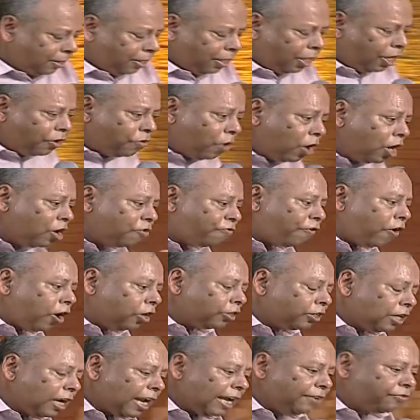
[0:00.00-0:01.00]
you want to follow
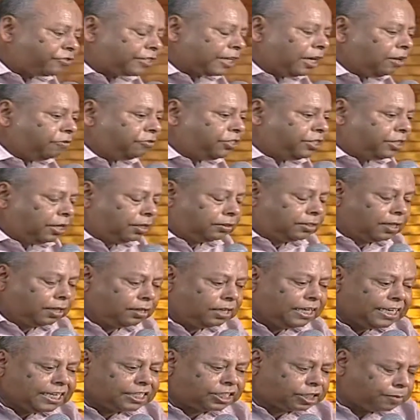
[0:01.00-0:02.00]
the lifestyle of the
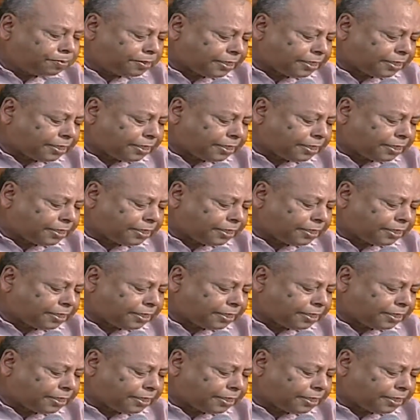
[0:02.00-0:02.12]
leadership